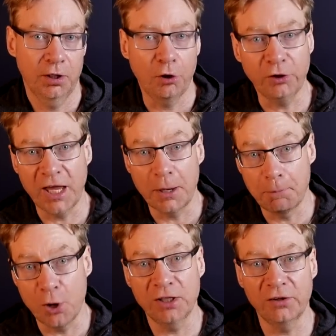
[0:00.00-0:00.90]
Okay,
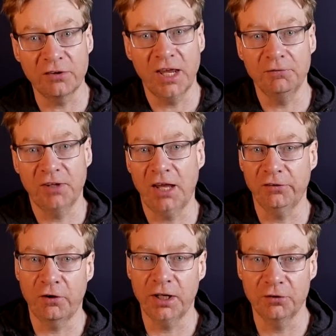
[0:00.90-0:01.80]
Berlin doesn't have tax
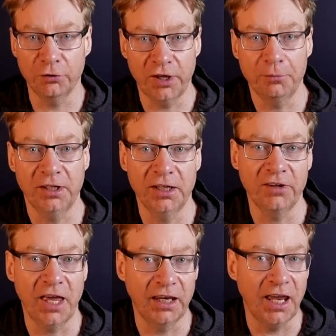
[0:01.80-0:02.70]
credits or subsidies,
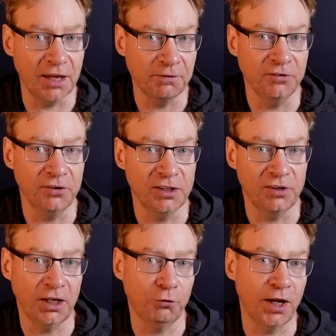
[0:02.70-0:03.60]
and FSD
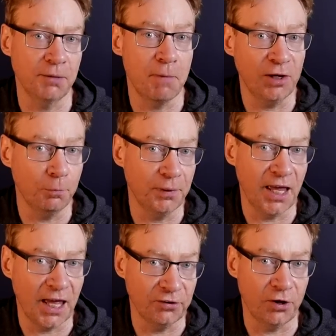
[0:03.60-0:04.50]
take rate may not be
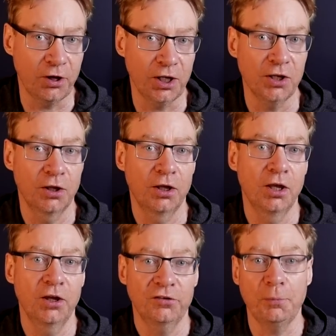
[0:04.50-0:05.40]
as high,
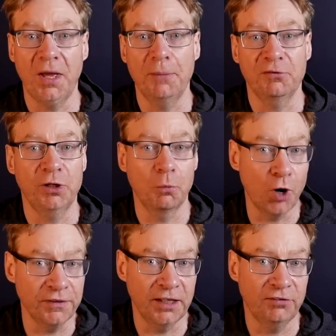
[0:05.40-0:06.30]
so perhaps we can
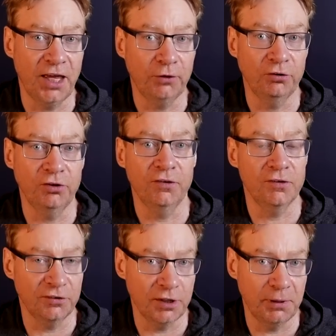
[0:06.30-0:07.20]
wind that down to just
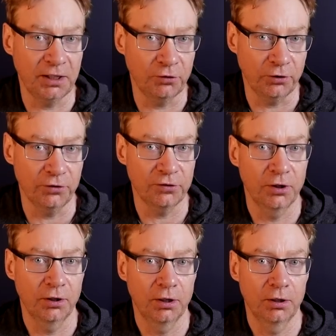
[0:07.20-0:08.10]
$60 billion.
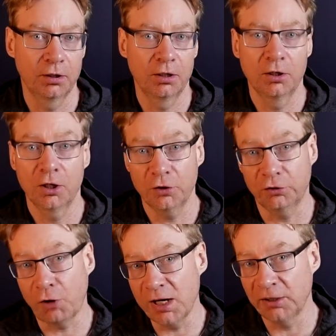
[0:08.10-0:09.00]
The
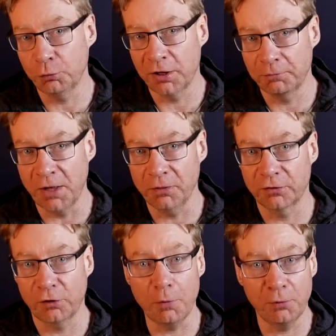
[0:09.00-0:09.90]
trailing 12
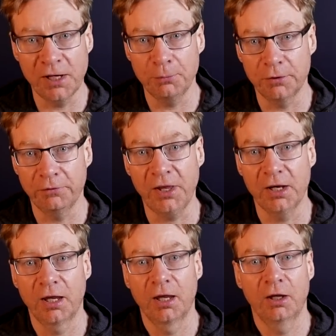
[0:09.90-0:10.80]
months operating
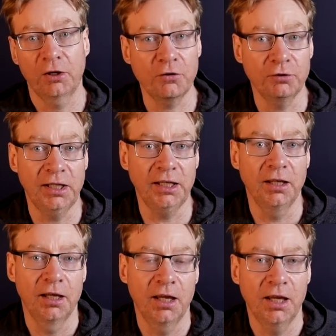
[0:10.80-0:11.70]
profit currently
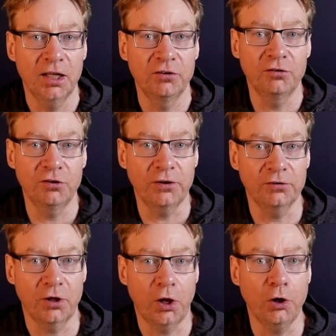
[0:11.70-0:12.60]
is
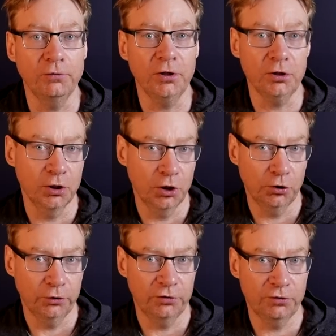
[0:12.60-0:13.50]
just over
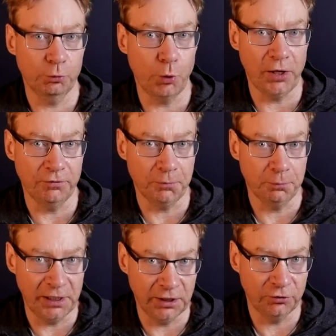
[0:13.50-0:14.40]
$12
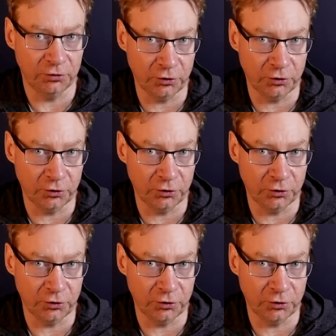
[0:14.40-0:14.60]
billion,